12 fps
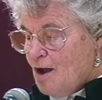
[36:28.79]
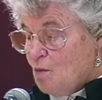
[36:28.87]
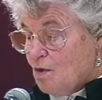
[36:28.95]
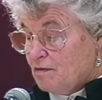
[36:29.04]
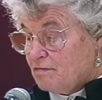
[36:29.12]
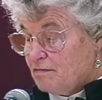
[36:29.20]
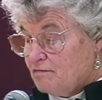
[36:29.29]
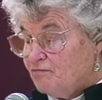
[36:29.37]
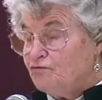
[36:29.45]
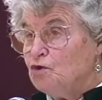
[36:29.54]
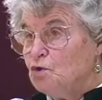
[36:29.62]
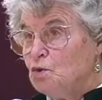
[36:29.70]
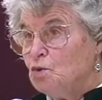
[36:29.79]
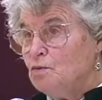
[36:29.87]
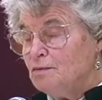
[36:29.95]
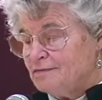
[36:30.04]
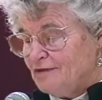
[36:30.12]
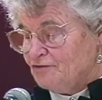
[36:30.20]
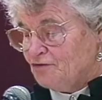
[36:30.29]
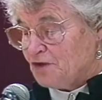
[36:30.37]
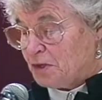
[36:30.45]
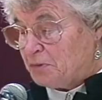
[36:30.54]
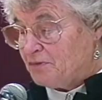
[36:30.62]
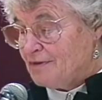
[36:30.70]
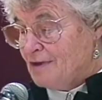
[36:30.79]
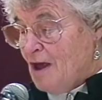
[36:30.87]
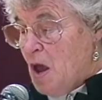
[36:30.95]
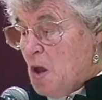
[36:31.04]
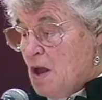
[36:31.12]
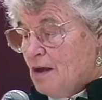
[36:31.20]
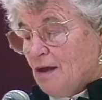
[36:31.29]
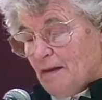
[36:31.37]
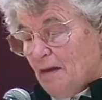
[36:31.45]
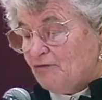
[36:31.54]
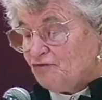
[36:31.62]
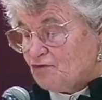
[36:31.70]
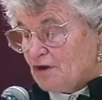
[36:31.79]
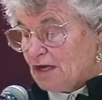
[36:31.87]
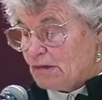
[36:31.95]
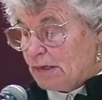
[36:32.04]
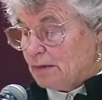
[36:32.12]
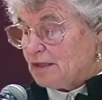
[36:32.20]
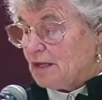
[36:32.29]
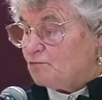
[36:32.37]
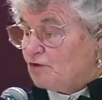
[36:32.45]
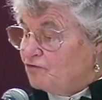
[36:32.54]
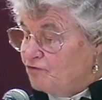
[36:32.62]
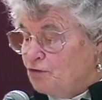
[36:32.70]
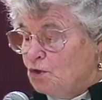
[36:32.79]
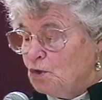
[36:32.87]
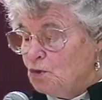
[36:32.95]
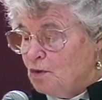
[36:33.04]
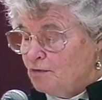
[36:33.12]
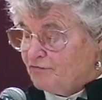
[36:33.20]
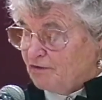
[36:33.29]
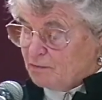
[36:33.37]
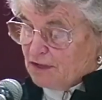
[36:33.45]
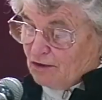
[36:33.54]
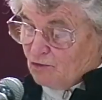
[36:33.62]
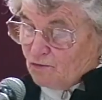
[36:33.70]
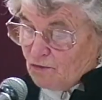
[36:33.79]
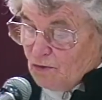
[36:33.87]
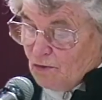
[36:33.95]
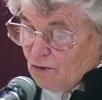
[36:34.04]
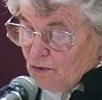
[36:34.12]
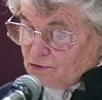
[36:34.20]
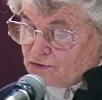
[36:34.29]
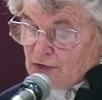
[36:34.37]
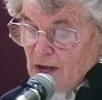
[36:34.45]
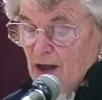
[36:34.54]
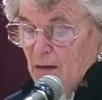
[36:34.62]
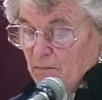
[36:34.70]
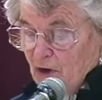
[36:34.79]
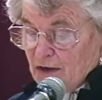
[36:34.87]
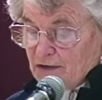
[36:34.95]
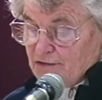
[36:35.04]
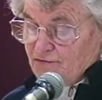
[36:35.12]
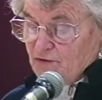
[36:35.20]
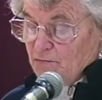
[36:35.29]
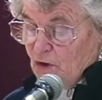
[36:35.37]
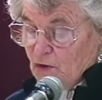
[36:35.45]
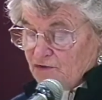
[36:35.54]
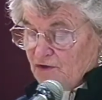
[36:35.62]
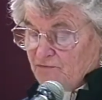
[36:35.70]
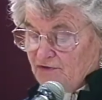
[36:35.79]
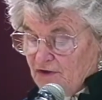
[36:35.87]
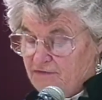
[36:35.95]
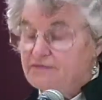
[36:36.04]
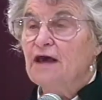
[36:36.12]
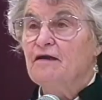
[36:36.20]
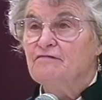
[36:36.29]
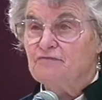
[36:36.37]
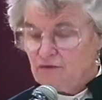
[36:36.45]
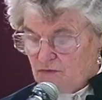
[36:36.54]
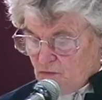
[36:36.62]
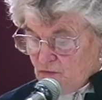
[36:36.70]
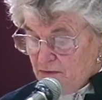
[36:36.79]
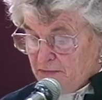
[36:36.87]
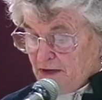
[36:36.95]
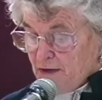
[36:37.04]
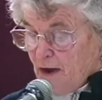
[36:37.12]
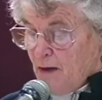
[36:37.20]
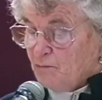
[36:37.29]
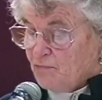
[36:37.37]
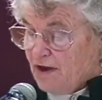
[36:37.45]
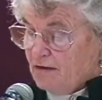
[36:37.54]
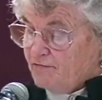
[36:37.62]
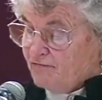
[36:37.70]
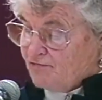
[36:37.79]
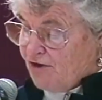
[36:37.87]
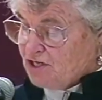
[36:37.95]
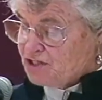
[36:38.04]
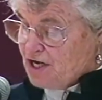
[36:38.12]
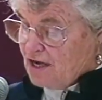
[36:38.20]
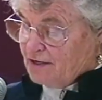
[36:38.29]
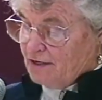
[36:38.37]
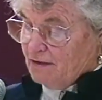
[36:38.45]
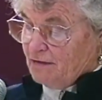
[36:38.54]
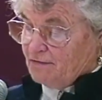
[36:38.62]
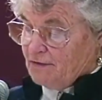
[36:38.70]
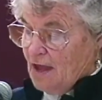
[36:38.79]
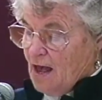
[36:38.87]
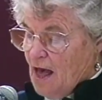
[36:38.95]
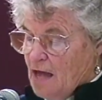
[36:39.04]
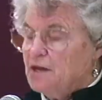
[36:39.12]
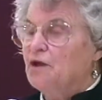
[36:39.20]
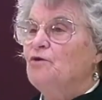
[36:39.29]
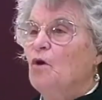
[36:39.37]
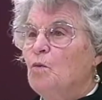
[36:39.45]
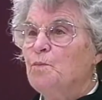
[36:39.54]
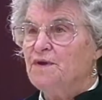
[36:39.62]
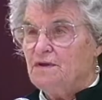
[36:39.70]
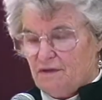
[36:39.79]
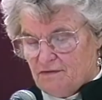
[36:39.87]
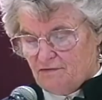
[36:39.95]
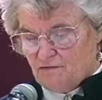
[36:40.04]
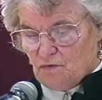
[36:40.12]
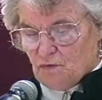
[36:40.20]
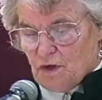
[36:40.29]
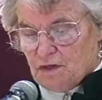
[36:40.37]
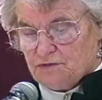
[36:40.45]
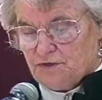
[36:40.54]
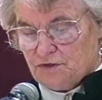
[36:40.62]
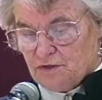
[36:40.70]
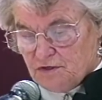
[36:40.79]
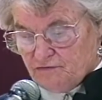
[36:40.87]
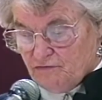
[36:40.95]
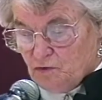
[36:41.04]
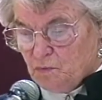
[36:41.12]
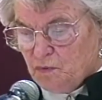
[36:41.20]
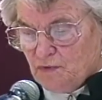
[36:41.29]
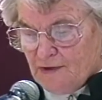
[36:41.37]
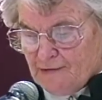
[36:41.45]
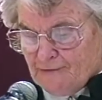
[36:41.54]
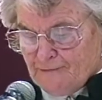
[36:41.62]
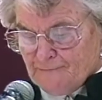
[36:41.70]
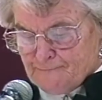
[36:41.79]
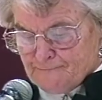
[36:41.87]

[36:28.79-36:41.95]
With few, this is interesting, I'm not sure I agree with it, with few female models to mold themselves after, women bring fresh ideas and an openness to alternative viewpoints.